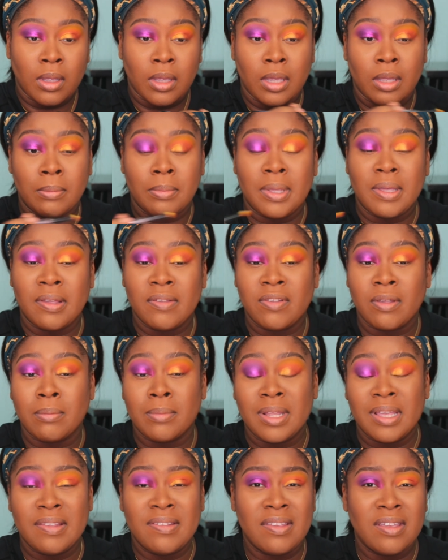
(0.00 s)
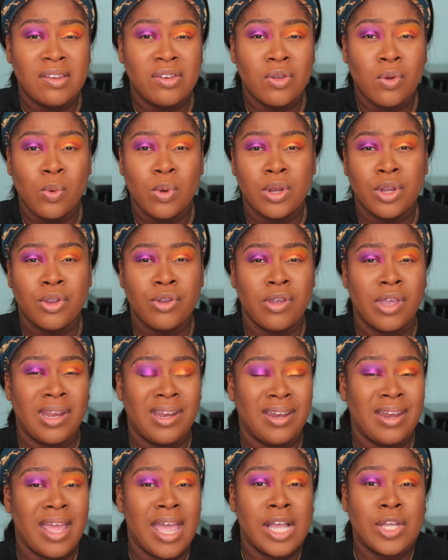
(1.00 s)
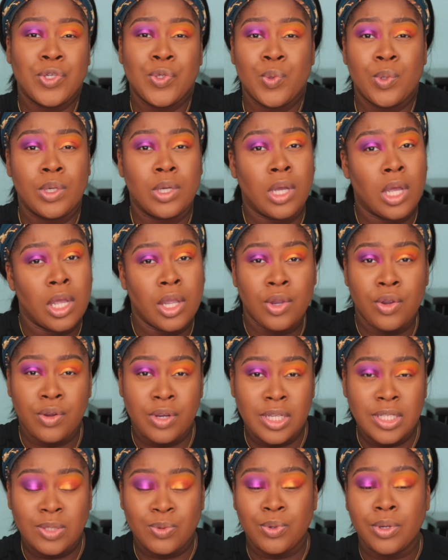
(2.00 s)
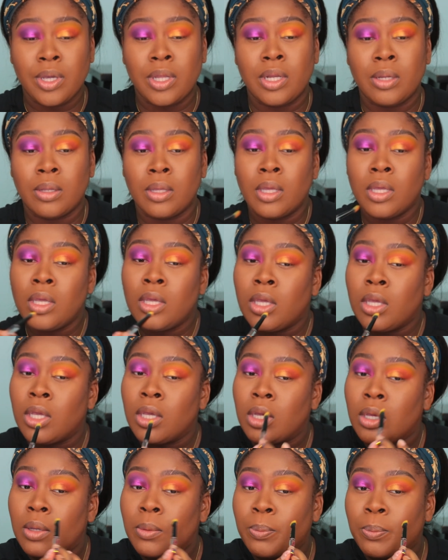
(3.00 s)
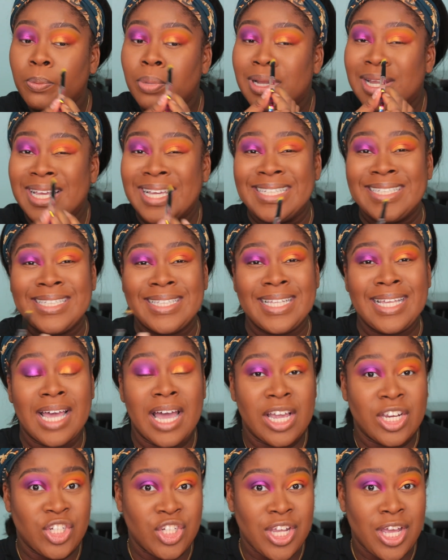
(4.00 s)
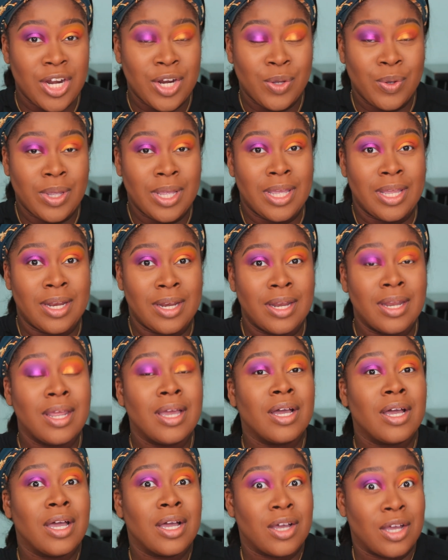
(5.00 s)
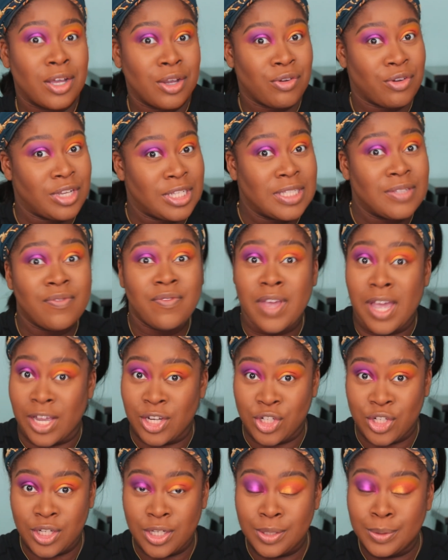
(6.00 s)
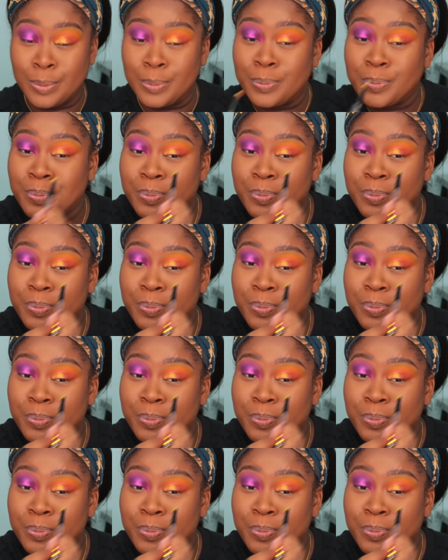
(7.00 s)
And because I'm lazy and don't want to create an actual cut crease, we're gonna place the eyeshadow in cut crease fashion.